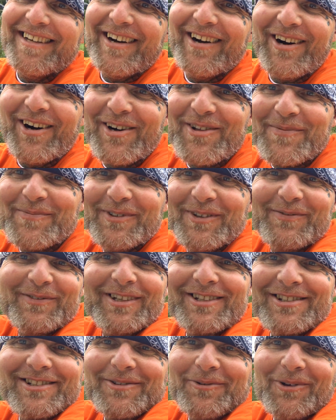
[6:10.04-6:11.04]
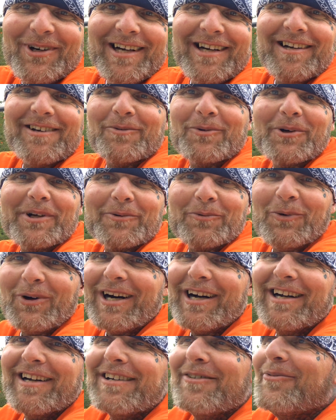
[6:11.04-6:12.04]
All the motherfuckers at work
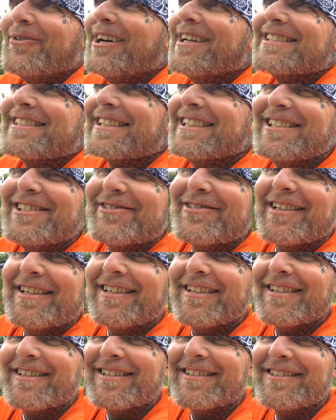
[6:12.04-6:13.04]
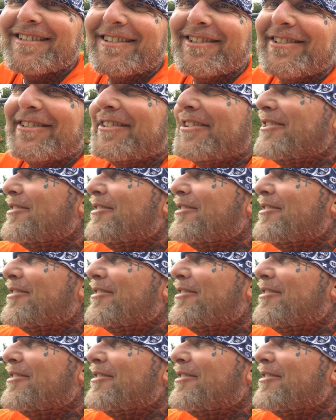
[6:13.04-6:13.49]
watch anyway, you know?